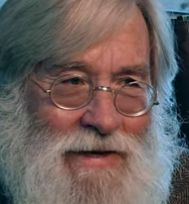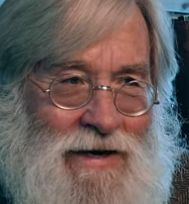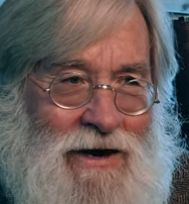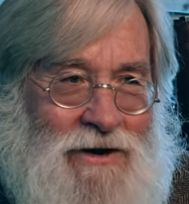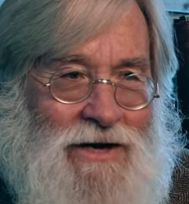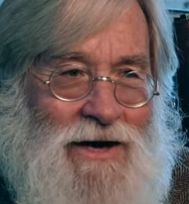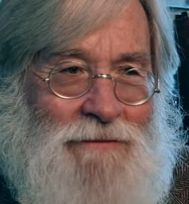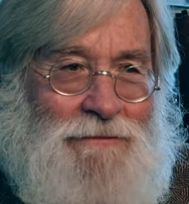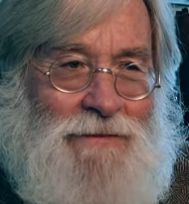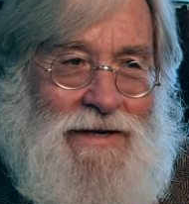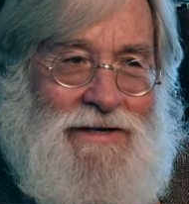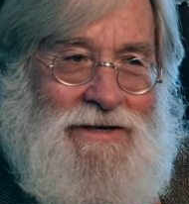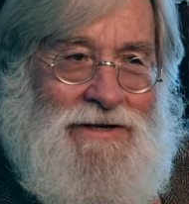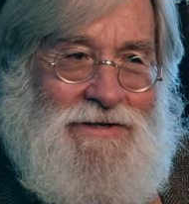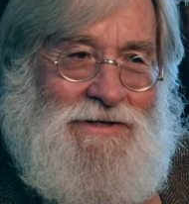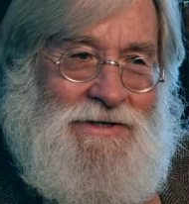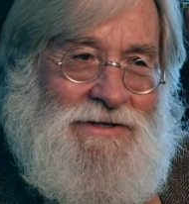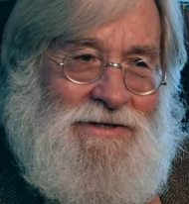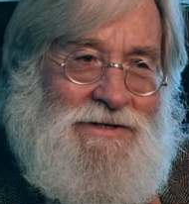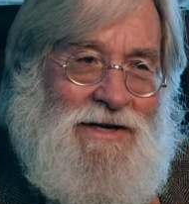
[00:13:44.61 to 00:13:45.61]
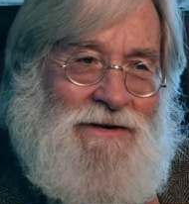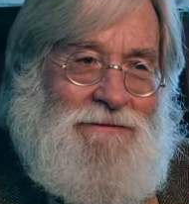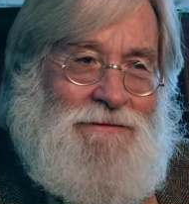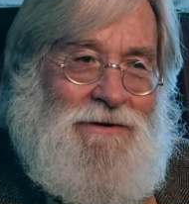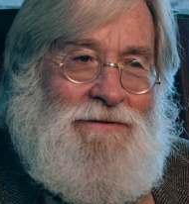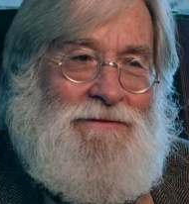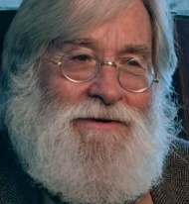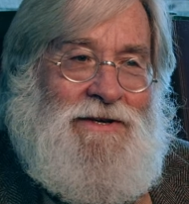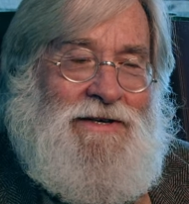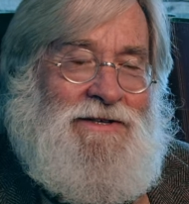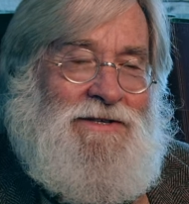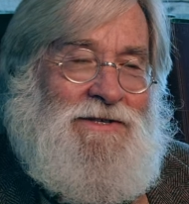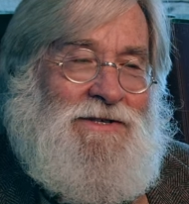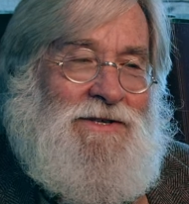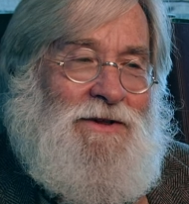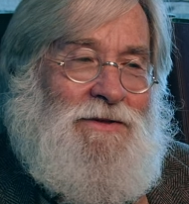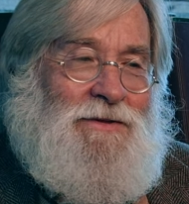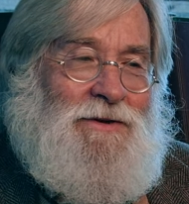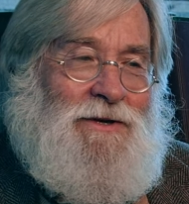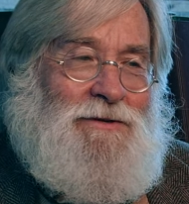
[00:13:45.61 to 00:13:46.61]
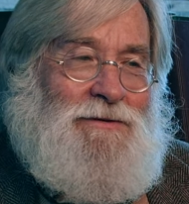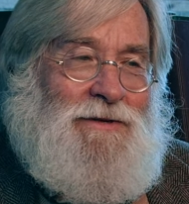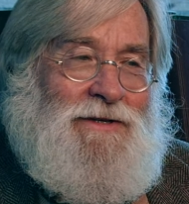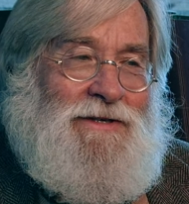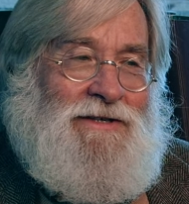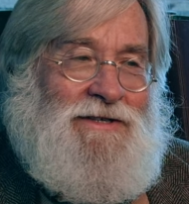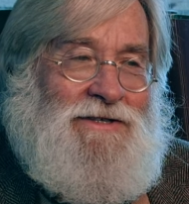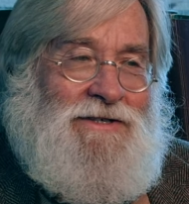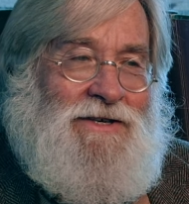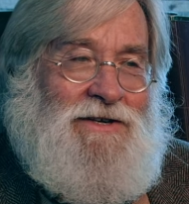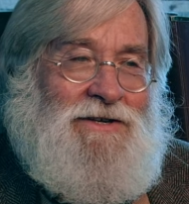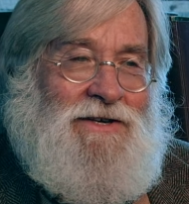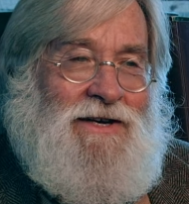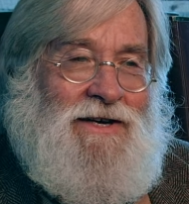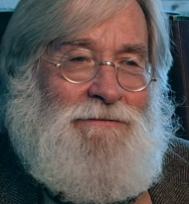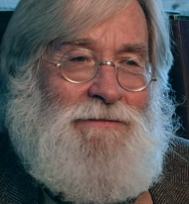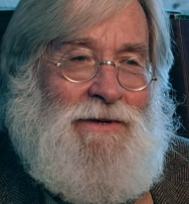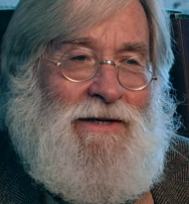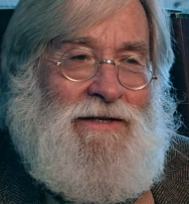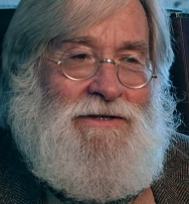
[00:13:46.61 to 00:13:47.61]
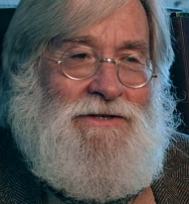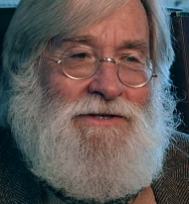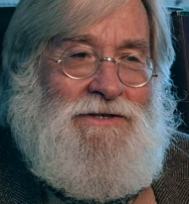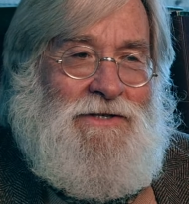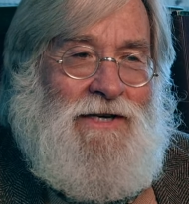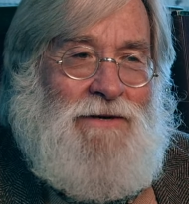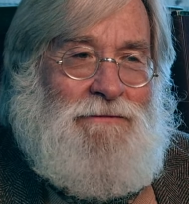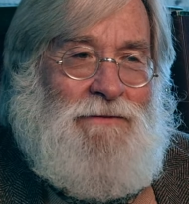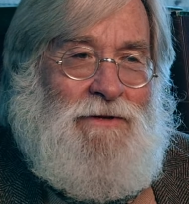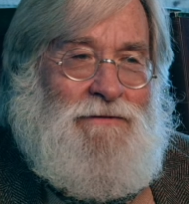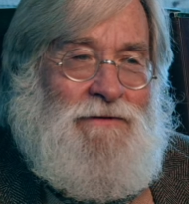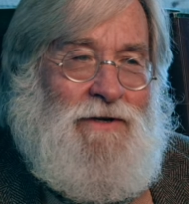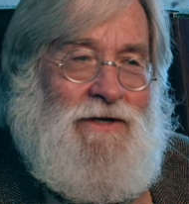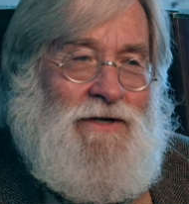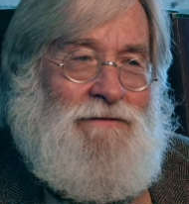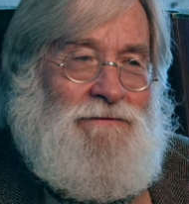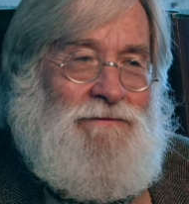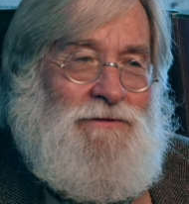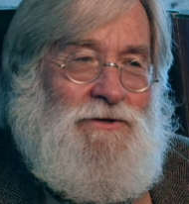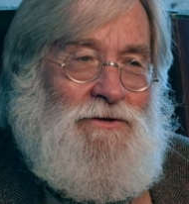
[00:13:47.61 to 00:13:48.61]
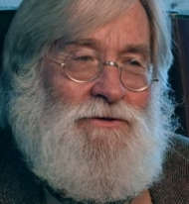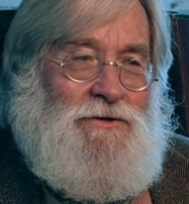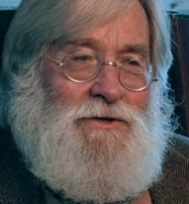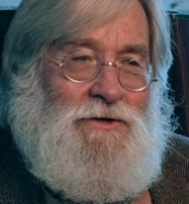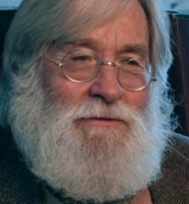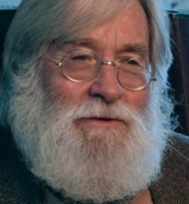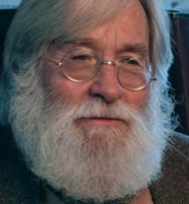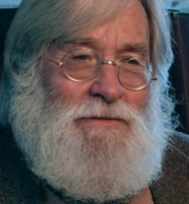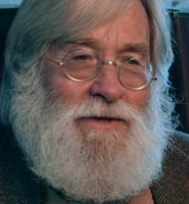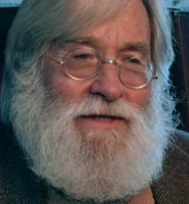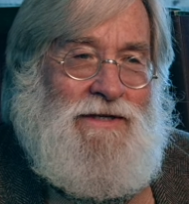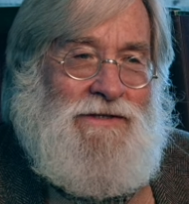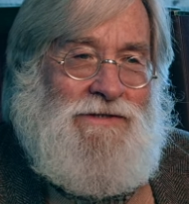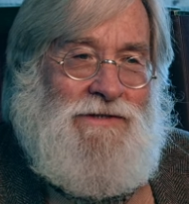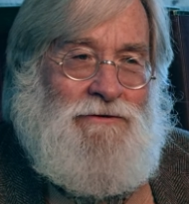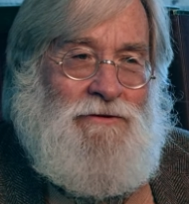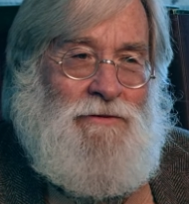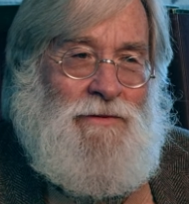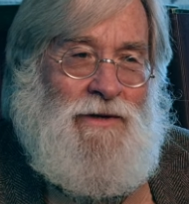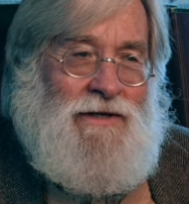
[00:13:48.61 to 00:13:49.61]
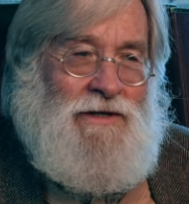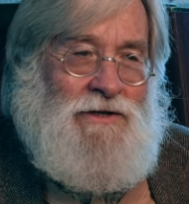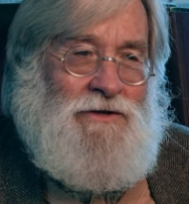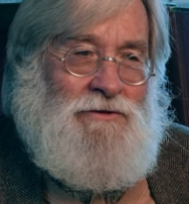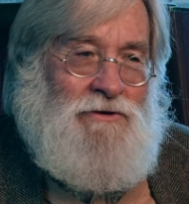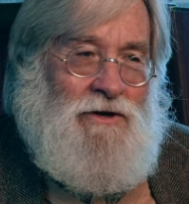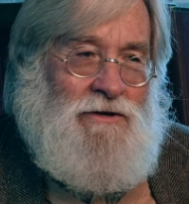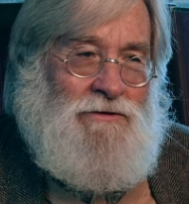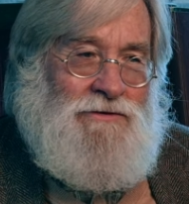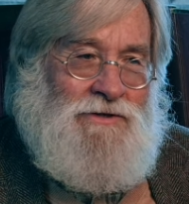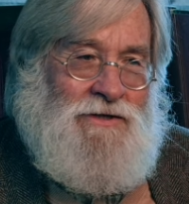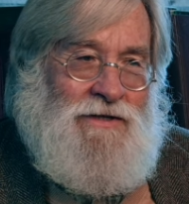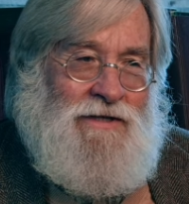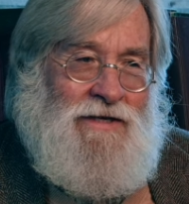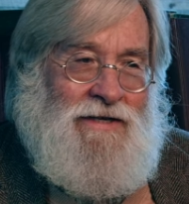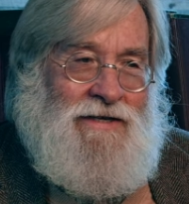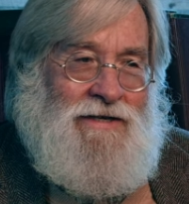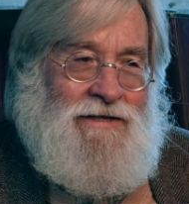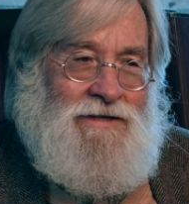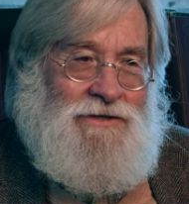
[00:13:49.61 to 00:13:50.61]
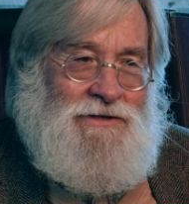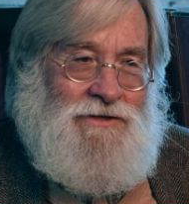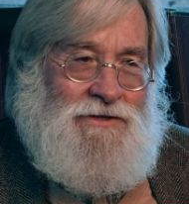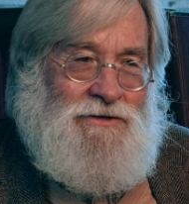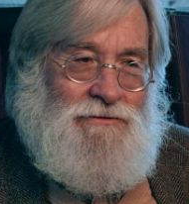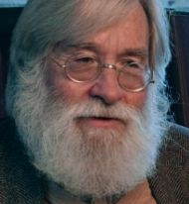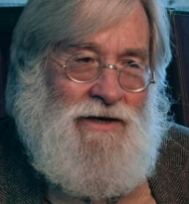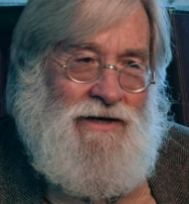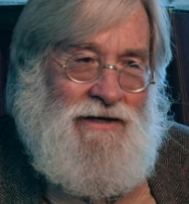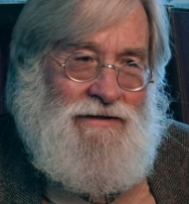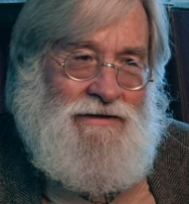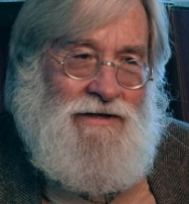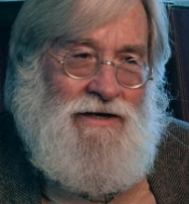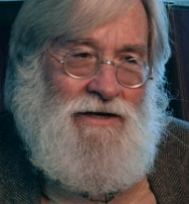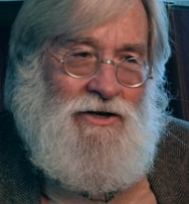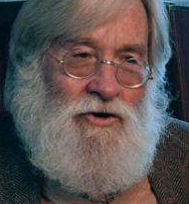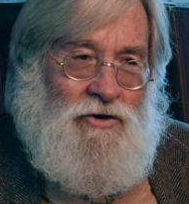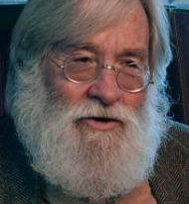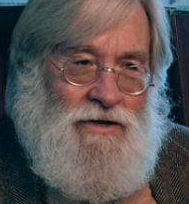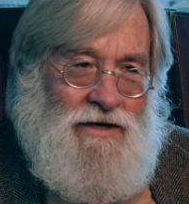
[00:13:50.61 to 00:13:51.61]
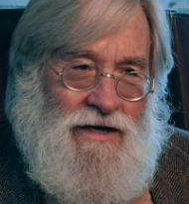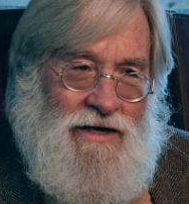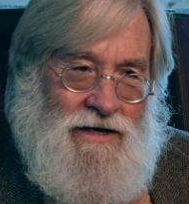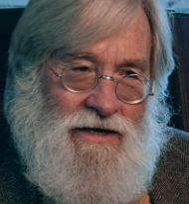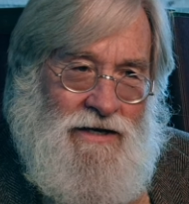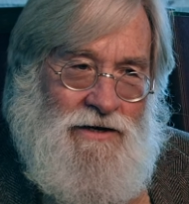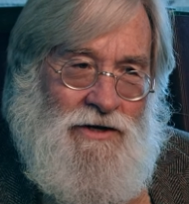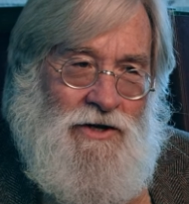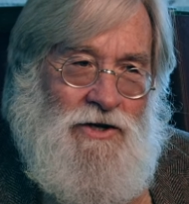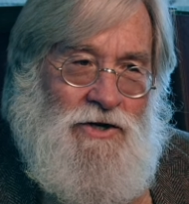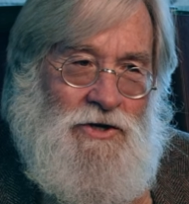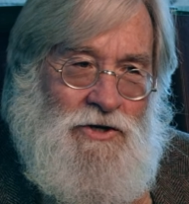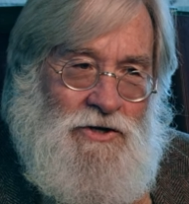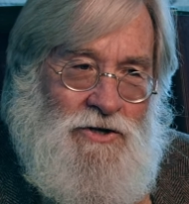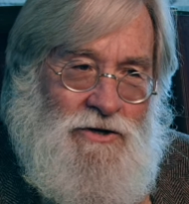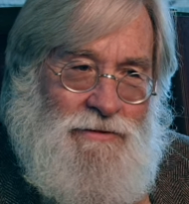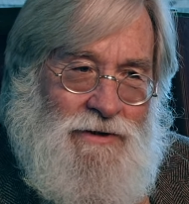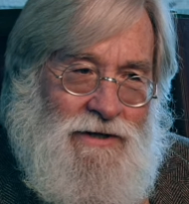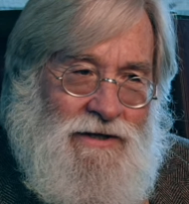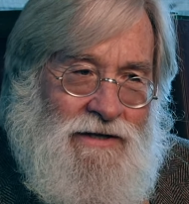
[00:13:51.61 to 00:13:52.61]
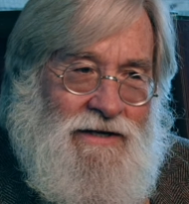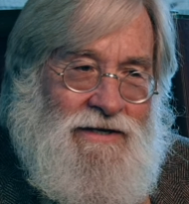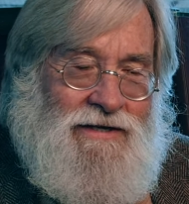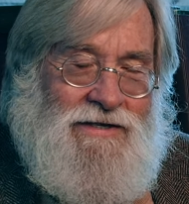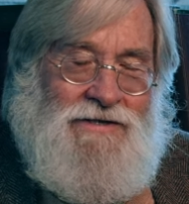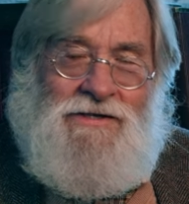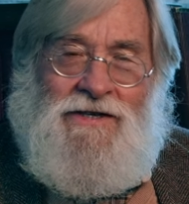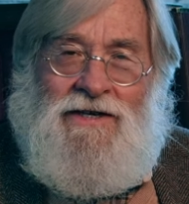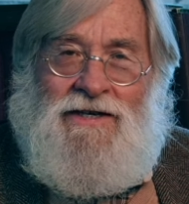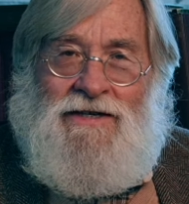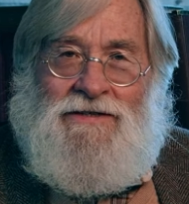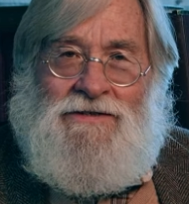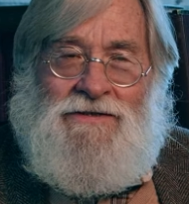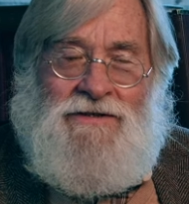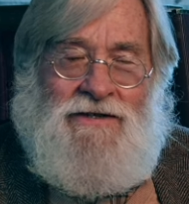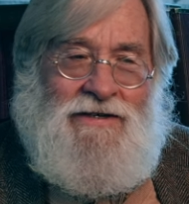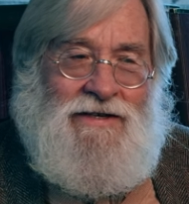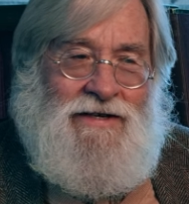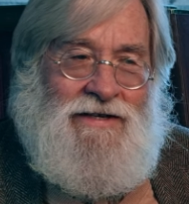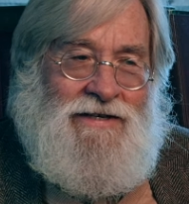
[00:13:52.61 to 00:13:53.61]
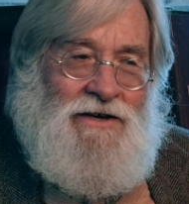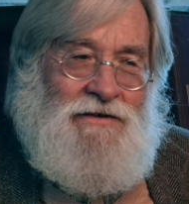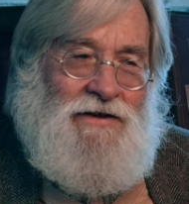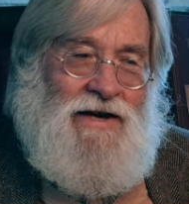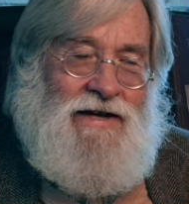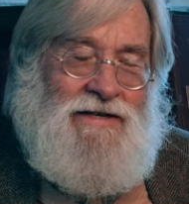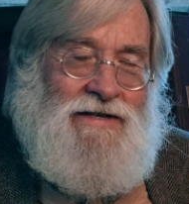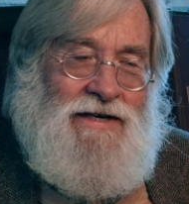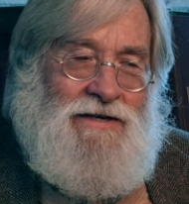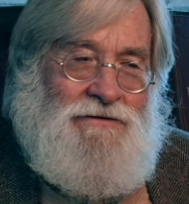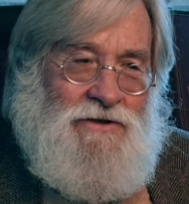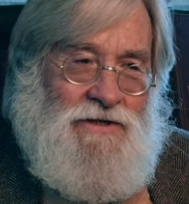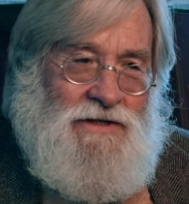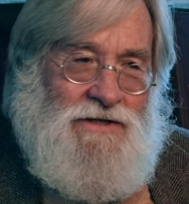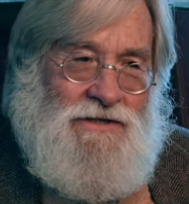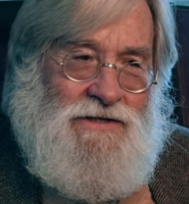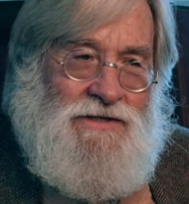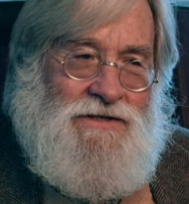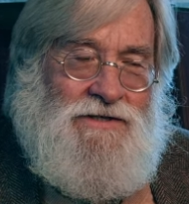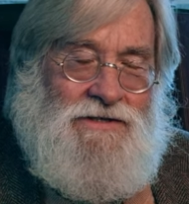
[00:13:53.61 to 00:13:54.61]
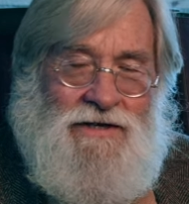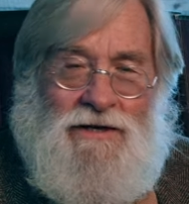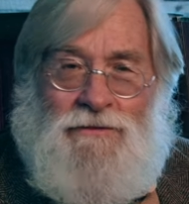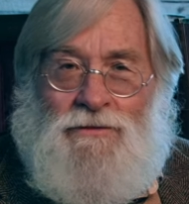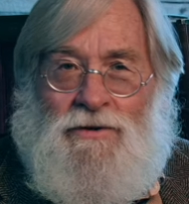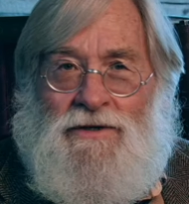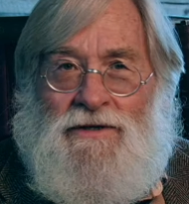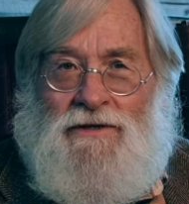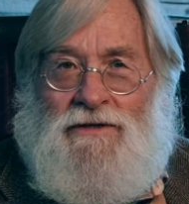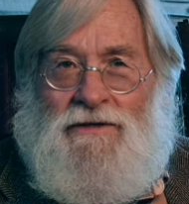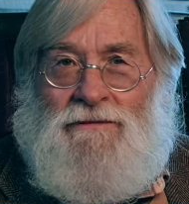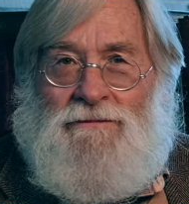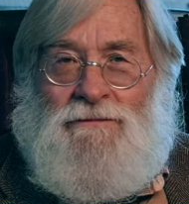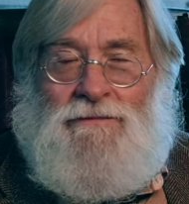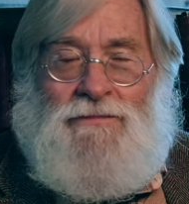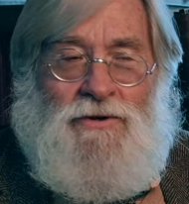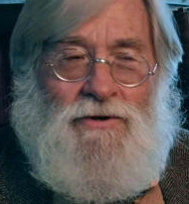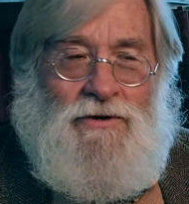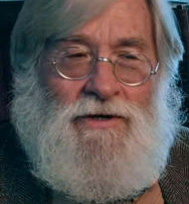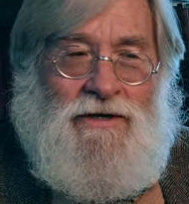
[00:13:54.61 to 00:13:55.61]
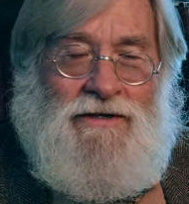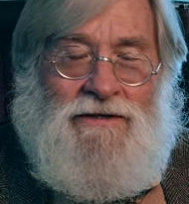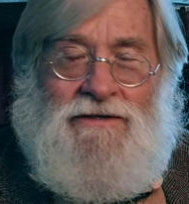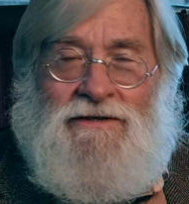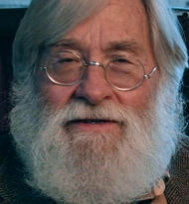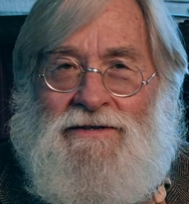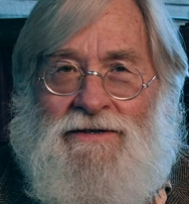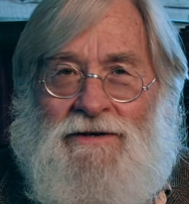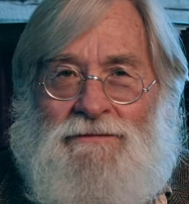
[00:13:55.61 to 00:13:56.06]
Are not painters and some of, there's a third one here, is are not painters some of the very few human beings that remain engrossed in direct, organic, human sense? Now that, David, is a summary point.